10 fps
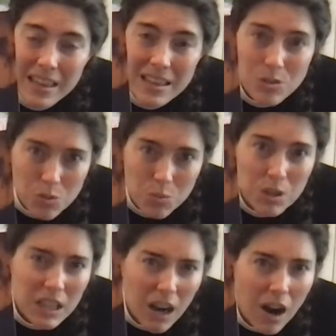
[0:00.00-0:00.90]
This was
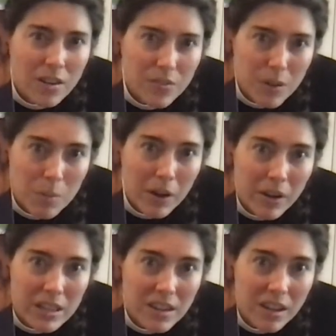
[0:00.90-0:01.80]
really hard for
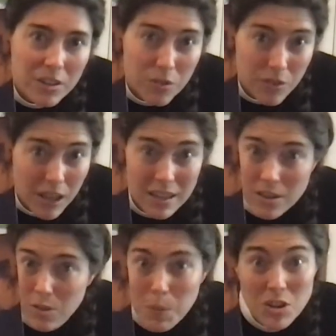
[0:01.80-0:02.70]
Mary to understand,
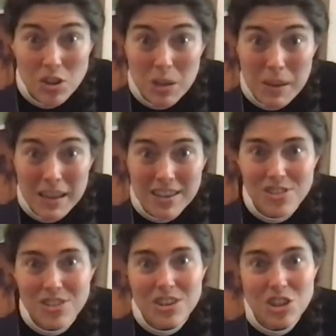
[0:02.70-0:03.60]
especially
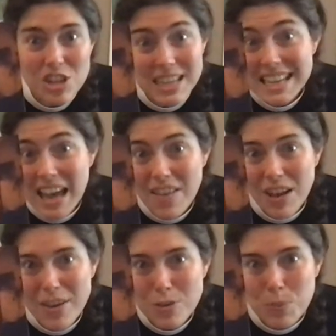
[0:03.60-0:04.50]
because she didn't have a
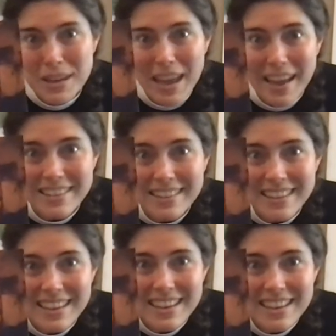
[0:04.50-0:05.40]
husband yet.
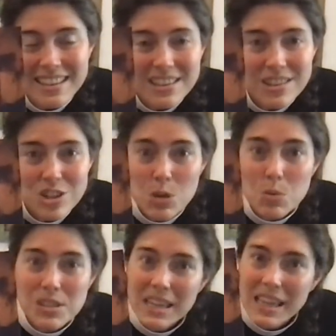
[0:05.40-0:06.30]
She
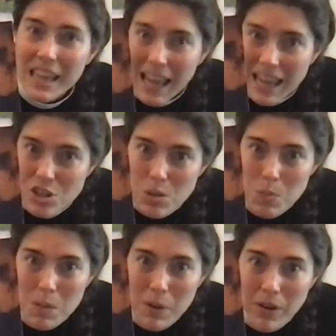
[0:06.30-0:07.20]
was engaged to be
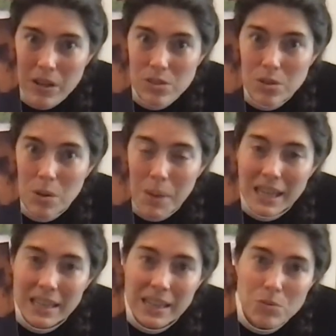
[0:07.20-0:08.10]
married to a man
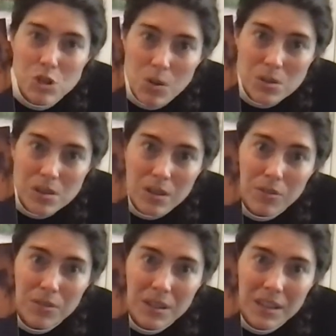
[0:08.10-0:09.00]
named Joseph.
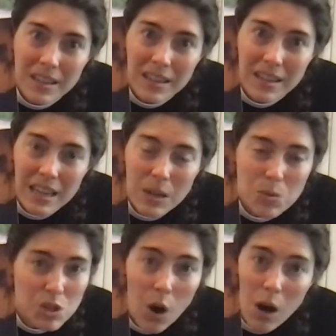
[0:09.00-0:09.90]
He was a
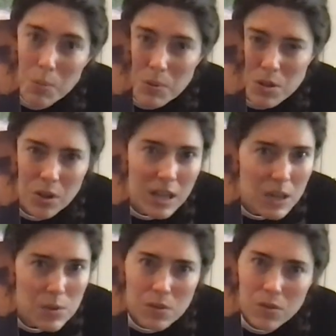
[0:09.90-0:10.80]
carpenter, and he
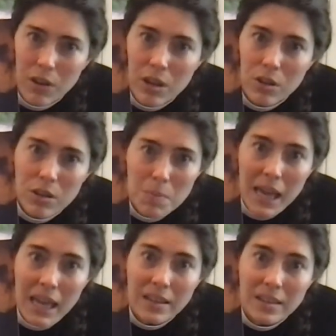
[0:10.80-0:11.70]
was a very good
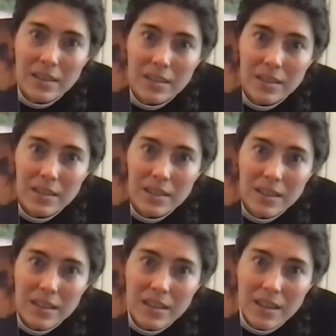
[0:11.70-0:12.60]
man.
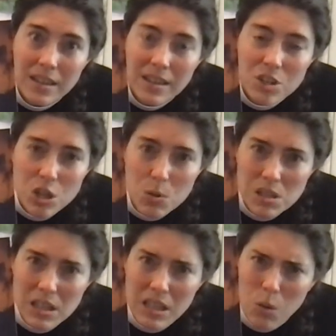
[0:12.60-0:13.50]
She was a
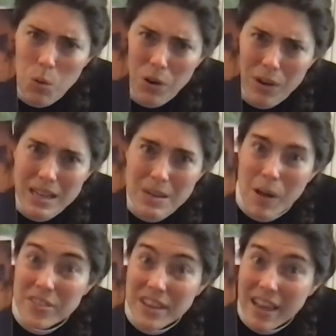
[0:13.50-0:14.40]
little worried
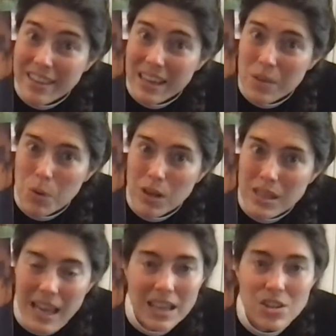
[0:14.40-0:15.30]
about telling him what the
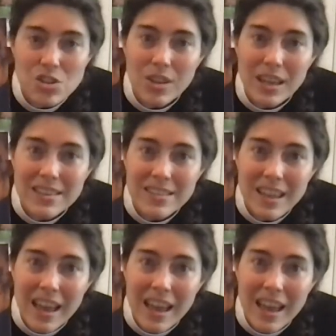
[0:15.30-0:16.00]
angel had said.